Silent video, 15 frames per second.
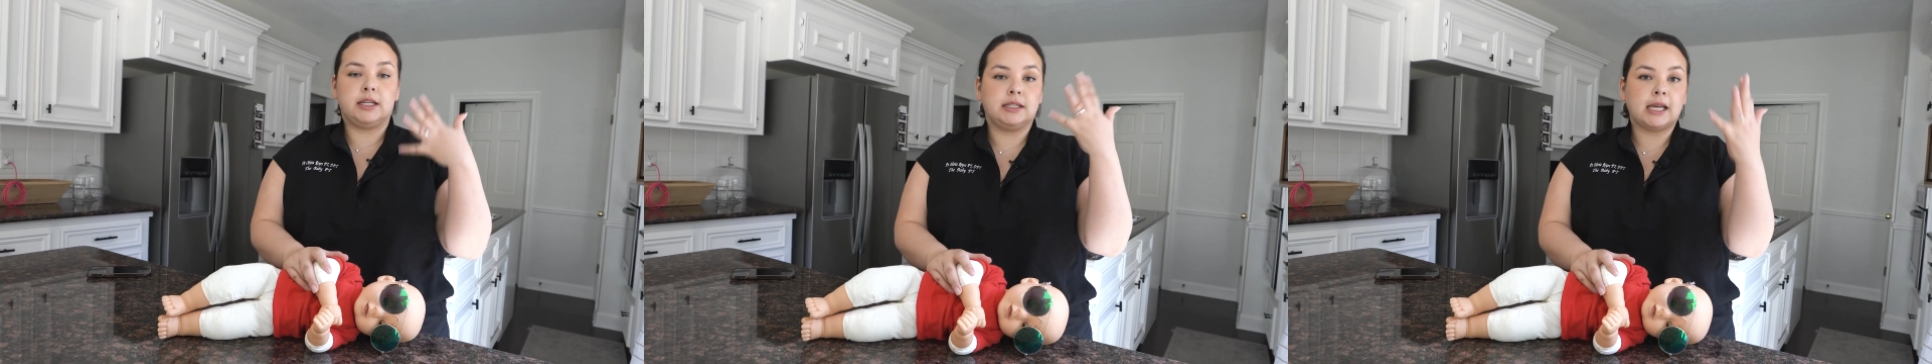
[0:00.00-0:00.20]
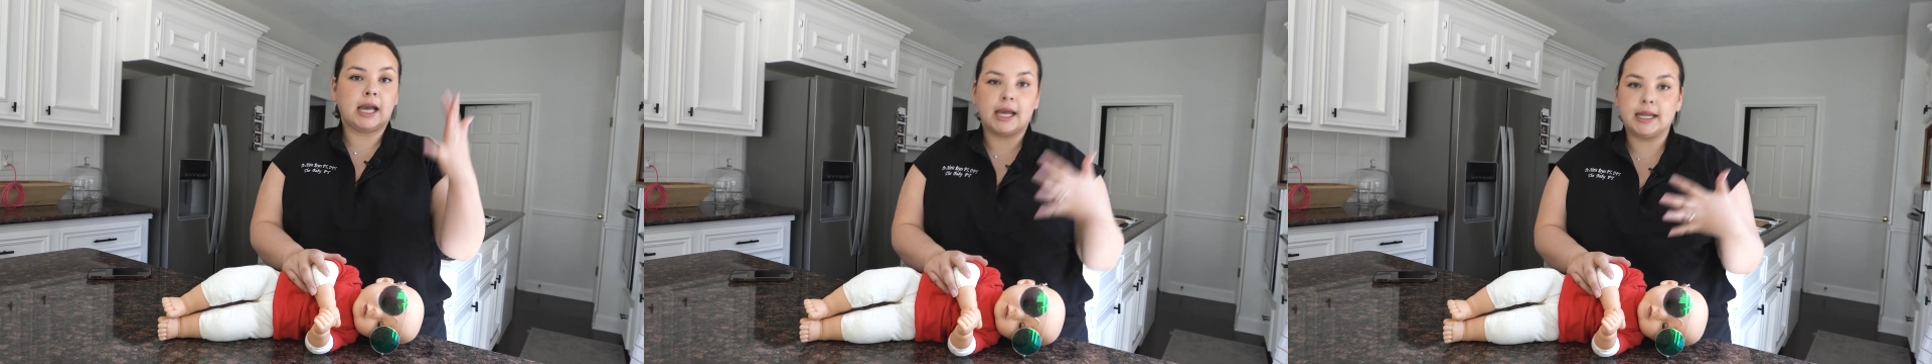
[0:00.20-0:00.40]

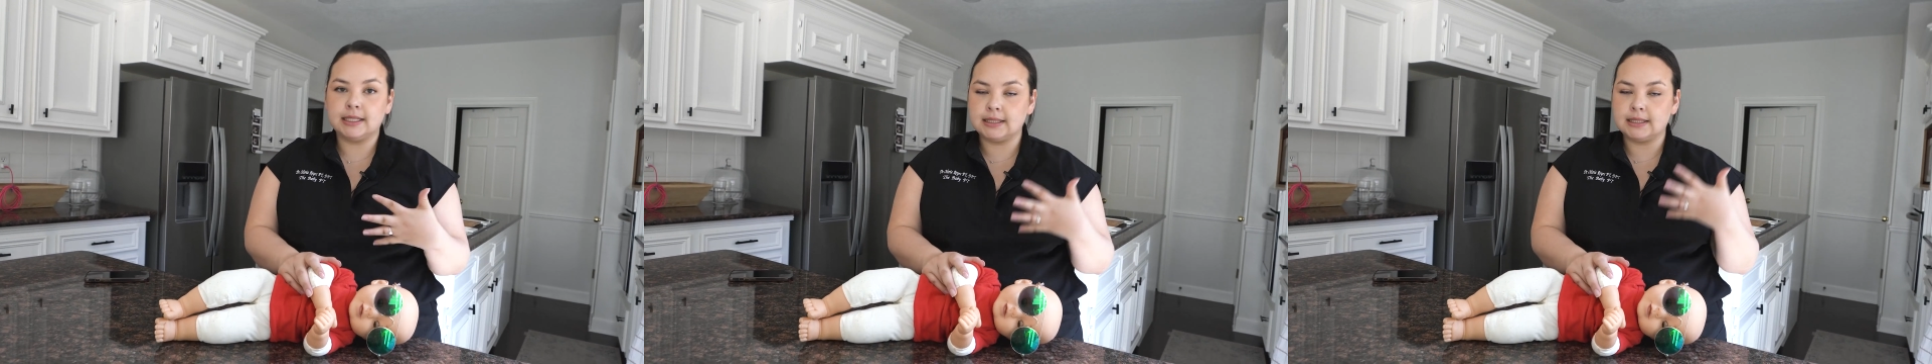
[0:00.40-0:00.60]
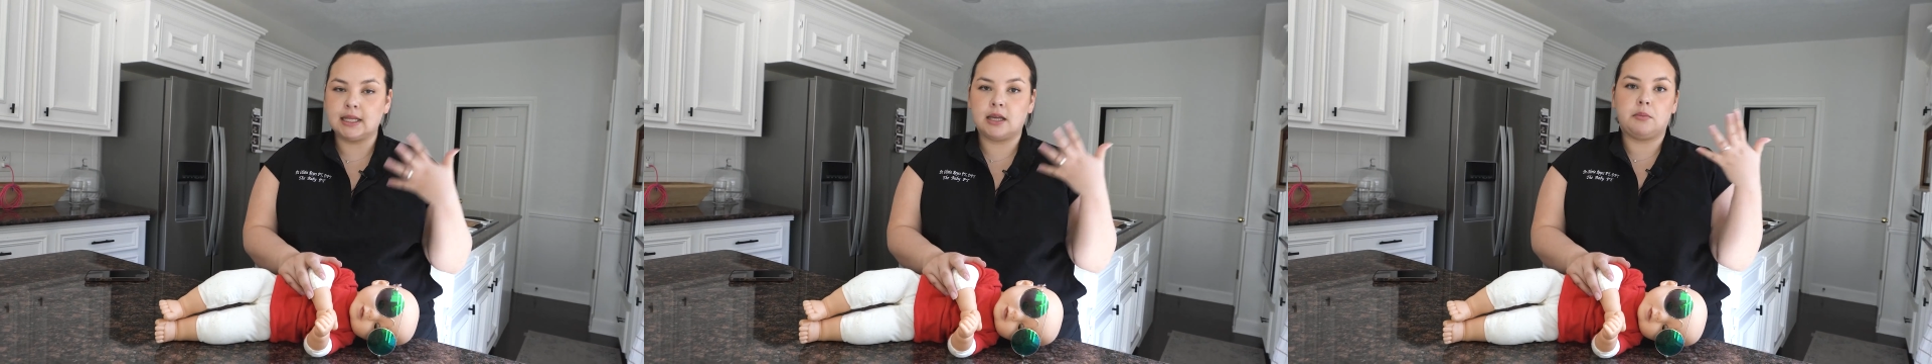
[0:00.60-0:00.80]

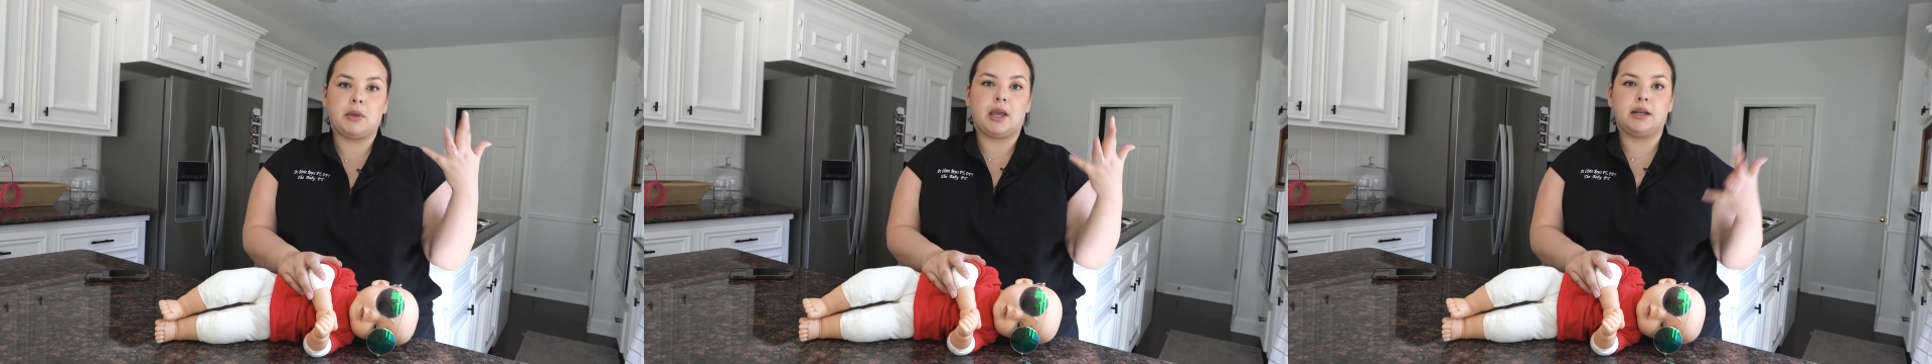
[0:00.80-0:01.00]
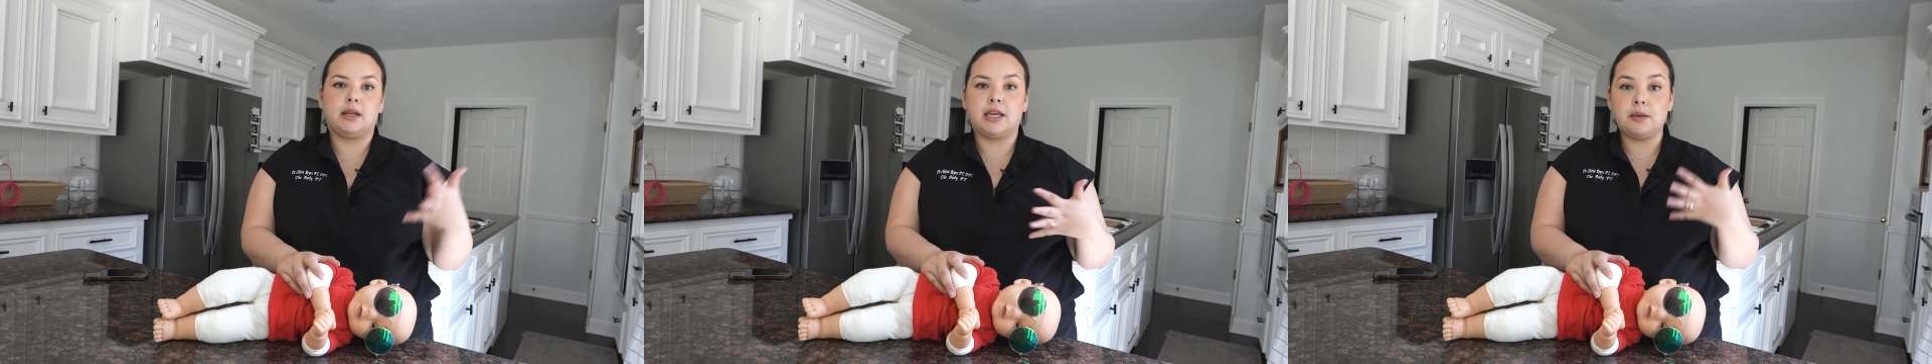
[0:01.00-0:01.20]
entice them
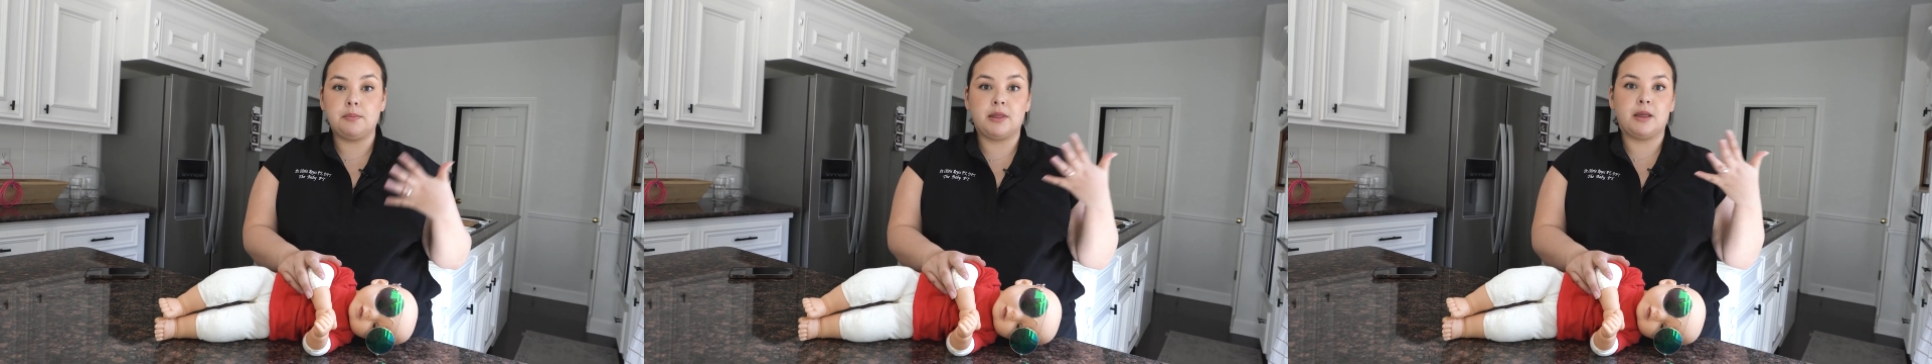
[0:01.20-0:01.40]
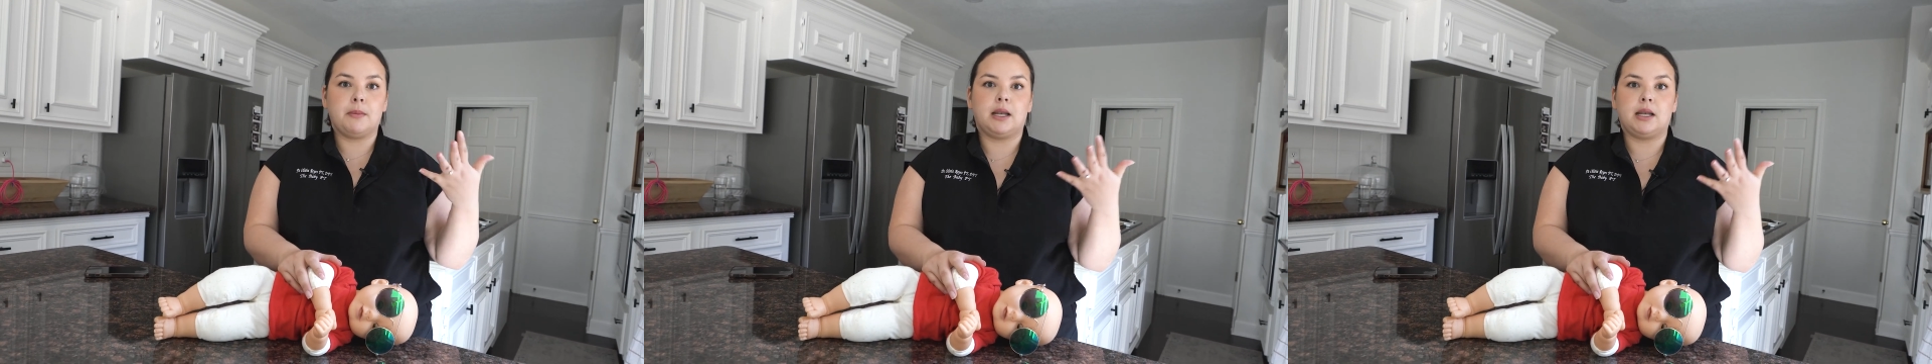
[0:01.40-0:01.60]
and keep
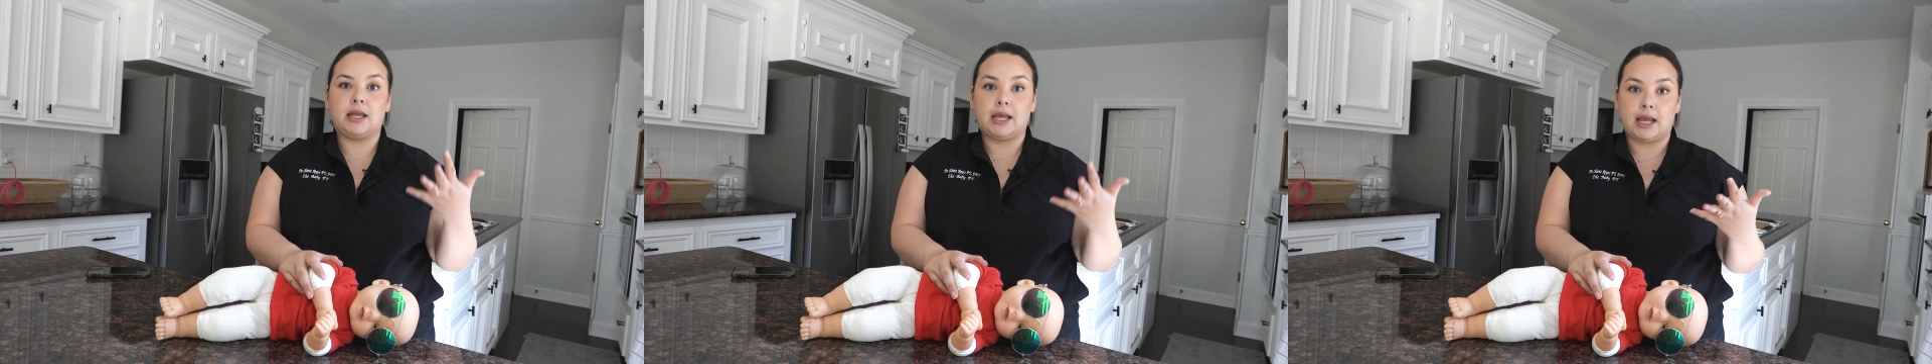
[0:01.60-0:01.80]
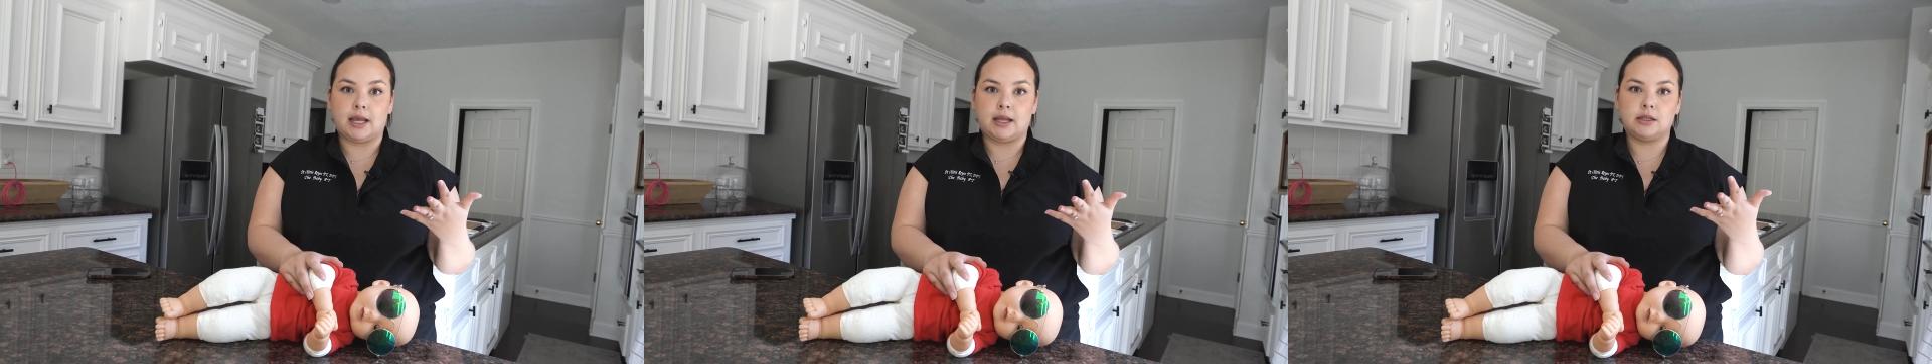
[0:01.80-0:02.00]
them
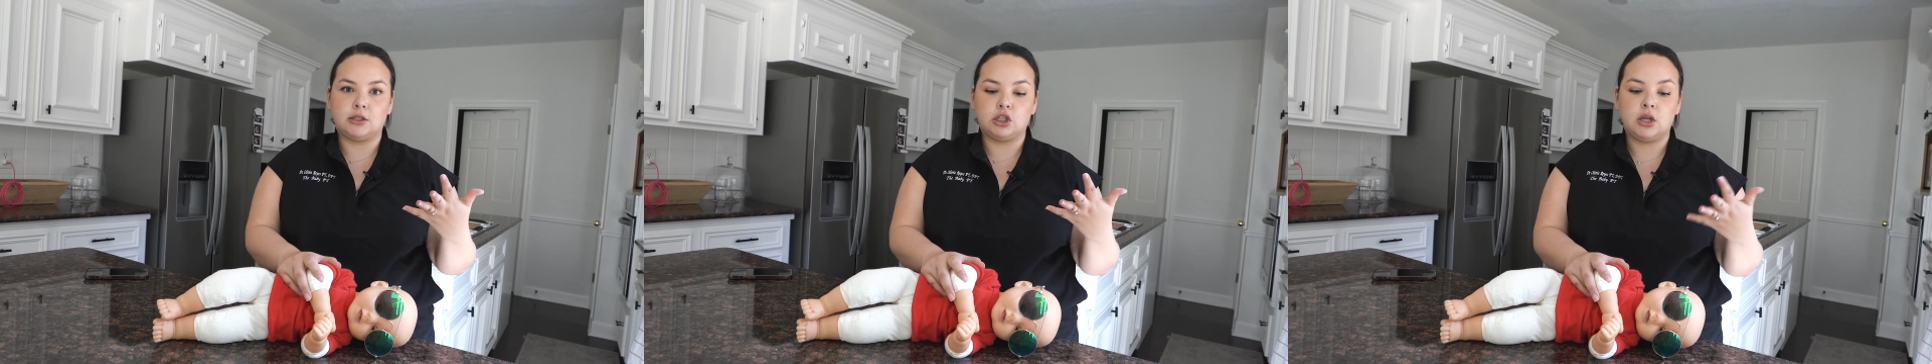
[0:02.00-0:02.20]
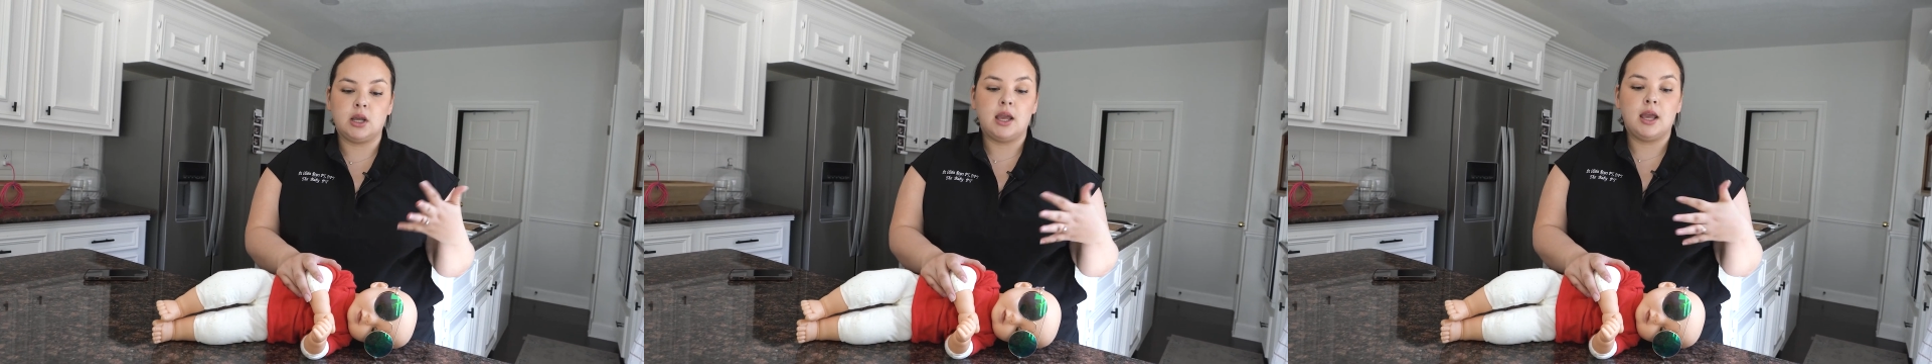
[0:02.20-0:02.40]

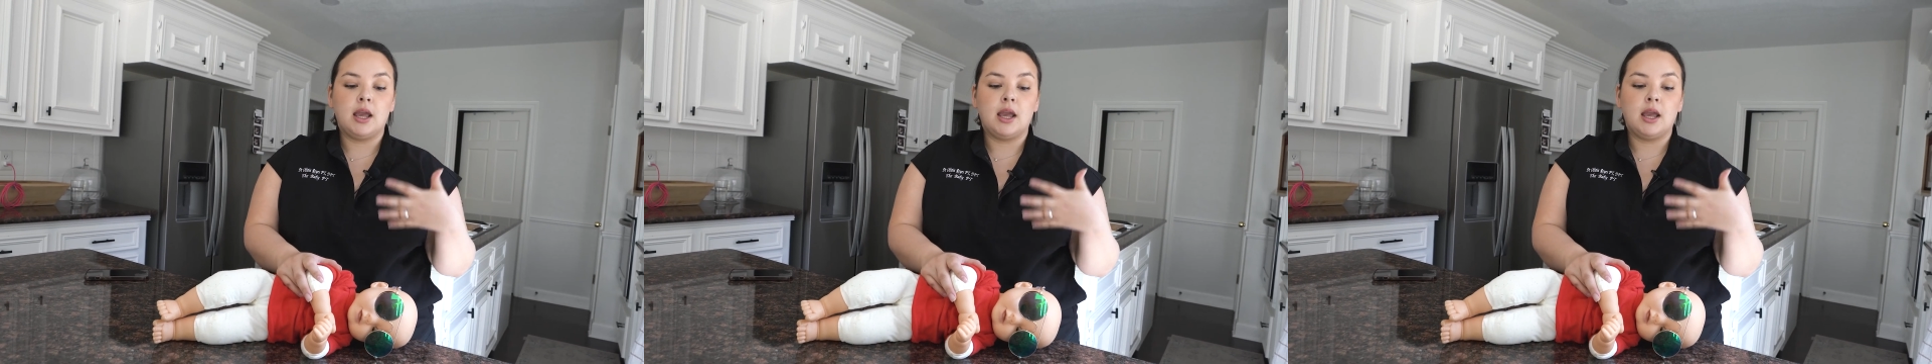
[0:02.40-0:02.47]
engaged.